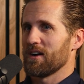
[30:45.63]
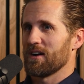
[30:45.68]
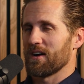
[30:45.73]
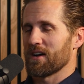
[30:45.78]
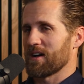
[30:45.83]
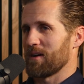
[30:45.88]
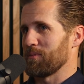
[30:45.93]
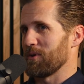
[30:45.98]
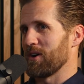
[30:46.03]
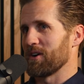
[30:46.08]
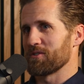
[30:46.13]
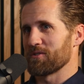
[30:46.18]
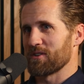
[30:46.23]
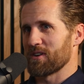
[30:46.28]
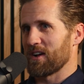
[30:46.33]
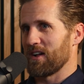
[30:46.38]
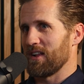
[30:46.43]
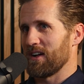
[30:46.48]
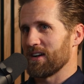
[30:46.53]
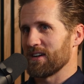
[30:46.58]
a couple
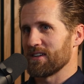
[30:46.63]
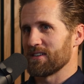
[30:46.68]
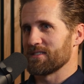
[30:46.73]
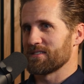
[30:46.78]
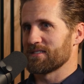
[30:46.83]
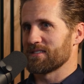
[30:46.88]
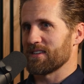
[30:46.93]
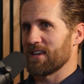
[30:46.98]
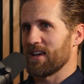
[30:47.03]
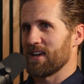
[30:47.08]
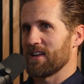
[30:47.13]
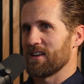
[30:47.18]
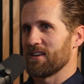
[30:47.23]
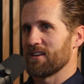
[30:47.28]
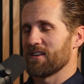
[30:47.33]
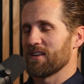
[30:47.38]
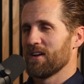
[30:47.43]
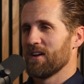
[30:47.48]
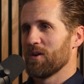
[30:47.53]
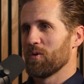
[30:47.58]
hundred clients,
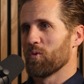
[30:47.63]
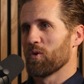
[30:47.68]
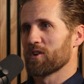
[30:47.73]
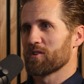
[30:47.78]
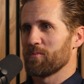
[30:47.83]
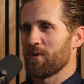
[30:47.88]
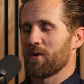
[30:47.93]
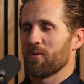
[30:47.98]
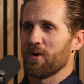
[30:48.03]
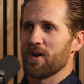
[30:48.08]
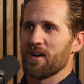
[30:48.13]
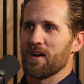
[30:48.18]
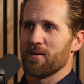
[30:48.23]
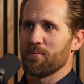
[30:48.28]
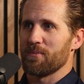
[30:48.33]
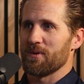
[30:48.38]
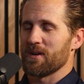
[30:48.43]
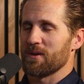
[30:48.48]
and worked my way up.